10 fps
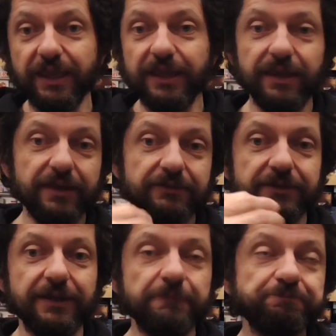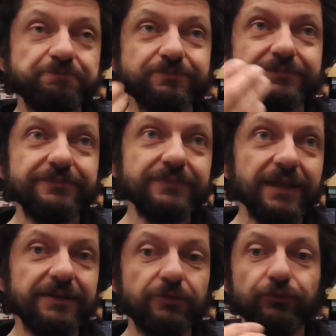They, the
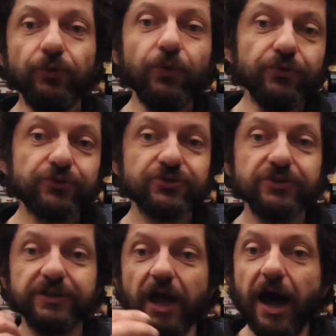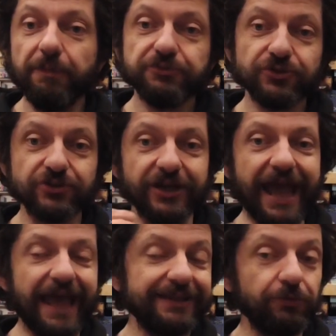the rules, the options are
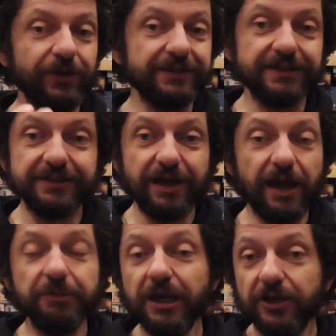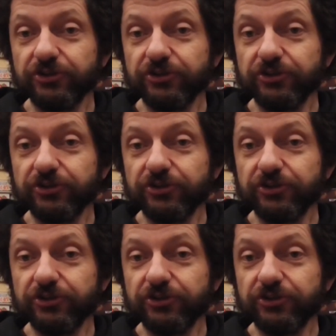added one at a time,